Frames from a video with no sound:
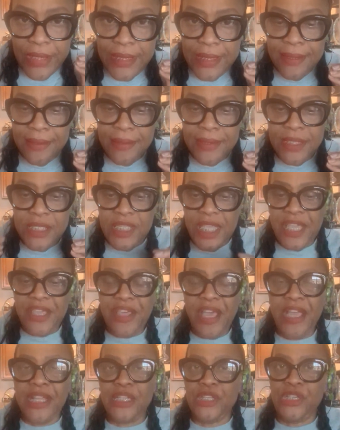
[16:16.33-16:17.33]
Say
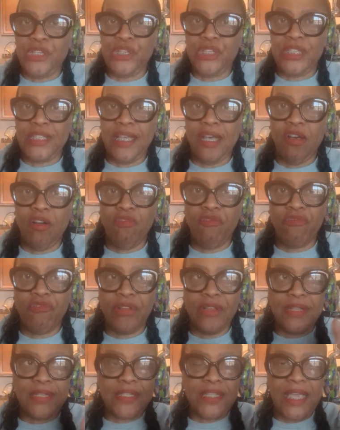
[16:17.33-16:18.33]
that to yourself.
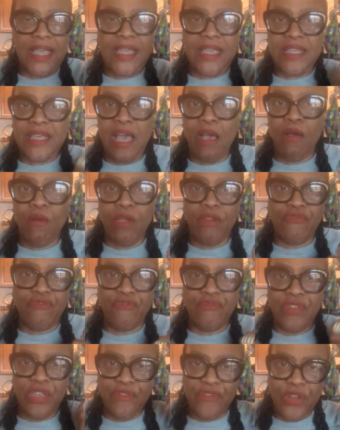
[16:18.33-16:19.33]
Take that.
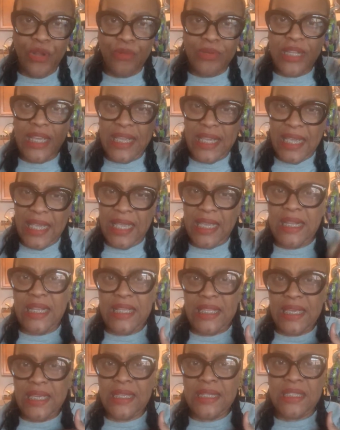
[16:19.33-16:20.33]
If you don't take
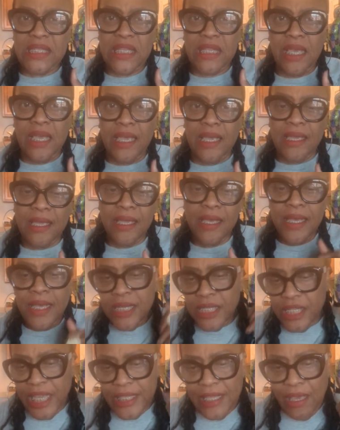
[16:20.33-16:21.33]
anything today,
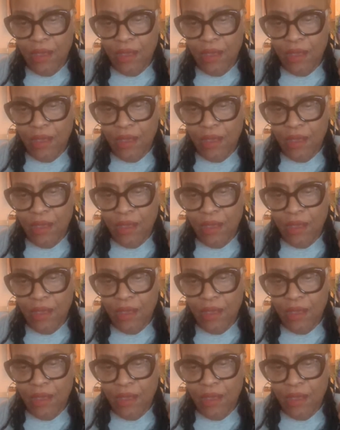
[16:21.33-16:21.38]
take that